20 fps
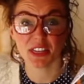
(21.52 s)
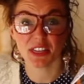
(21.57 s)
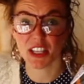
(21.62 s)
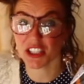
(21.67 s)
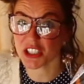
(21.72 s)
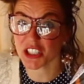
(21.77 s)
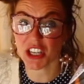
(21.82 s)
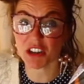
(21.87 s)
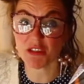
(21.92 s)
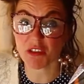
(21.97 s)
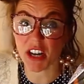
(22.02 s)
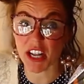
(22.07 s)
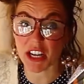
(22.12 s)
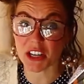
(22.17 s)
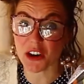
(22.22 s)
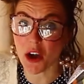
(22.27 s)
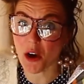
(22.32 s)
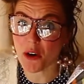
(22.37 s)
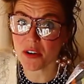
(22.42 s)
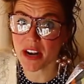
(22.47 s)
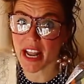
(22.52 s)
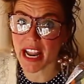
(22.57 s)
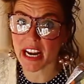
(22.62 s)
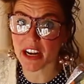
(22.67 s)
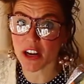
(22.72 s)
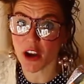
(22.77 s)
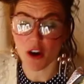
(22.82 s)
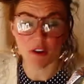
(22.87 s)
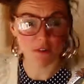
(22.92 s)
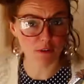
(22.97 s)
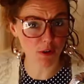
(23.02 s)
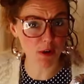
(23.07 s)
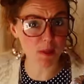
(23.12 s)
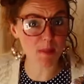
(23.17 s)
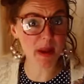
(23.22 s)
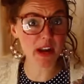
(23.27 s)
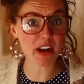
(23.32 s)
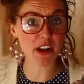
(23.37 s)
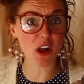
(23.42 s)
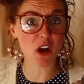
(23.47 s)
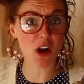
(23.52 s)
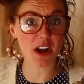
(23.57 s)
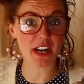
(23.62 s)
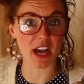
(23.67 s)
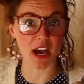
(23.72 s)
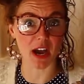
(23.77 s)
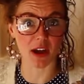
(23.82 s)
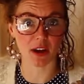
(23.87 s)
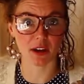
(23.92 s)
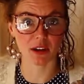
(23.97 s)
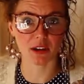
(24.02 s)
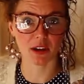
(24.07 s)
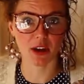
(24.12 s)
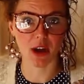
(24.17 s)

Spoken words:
there's generally no need for a bin liner.